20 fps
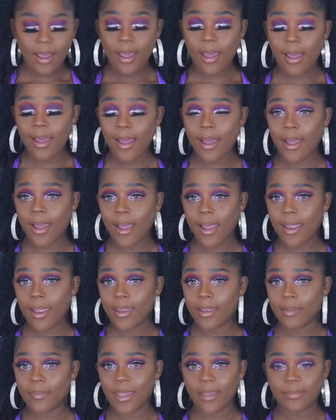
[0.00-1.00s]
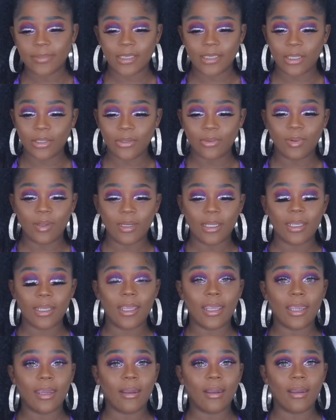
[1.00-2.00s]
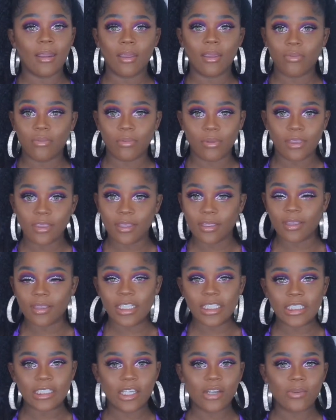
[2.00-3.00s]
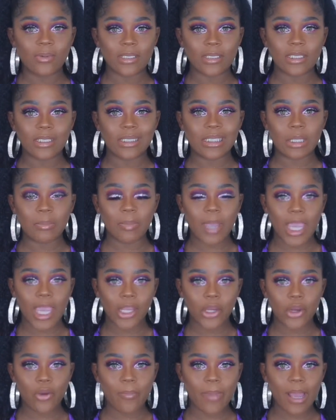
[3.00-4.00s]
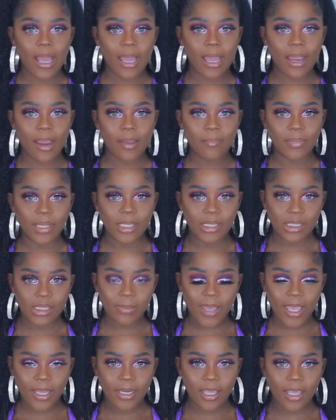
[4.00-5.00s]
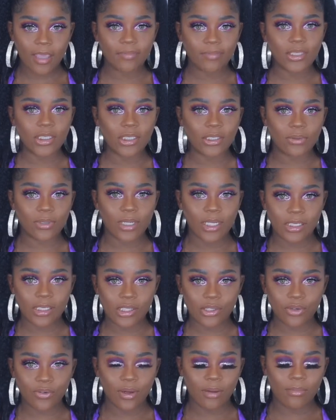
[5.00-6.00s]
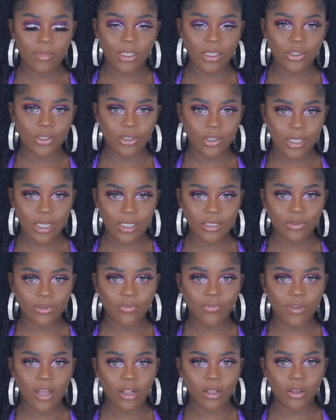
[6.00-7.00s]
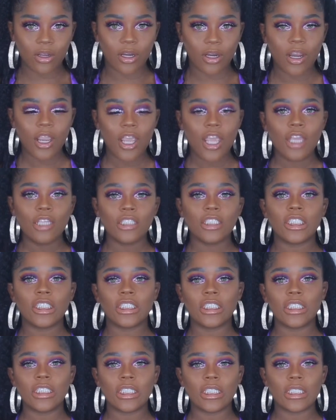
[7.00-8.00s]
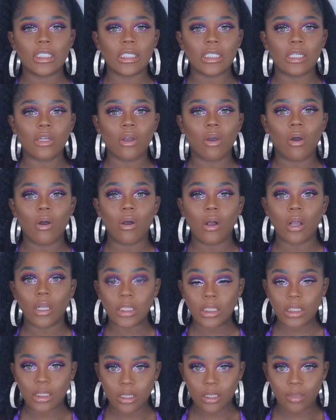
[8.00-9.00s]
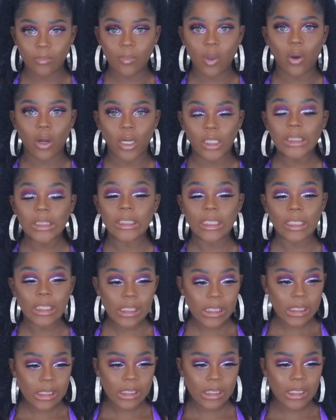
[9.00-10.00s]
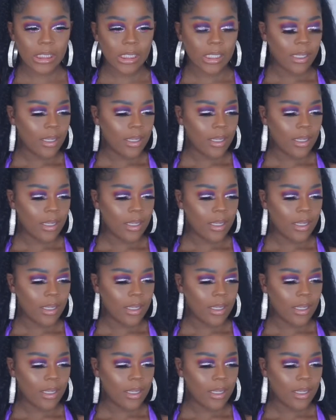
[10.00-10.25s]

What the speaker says: I am absolutely in love with it. This look was inspired by Beats by Deb. She's on Instagram. Make sure you guys go follow her. She is an awesome artist.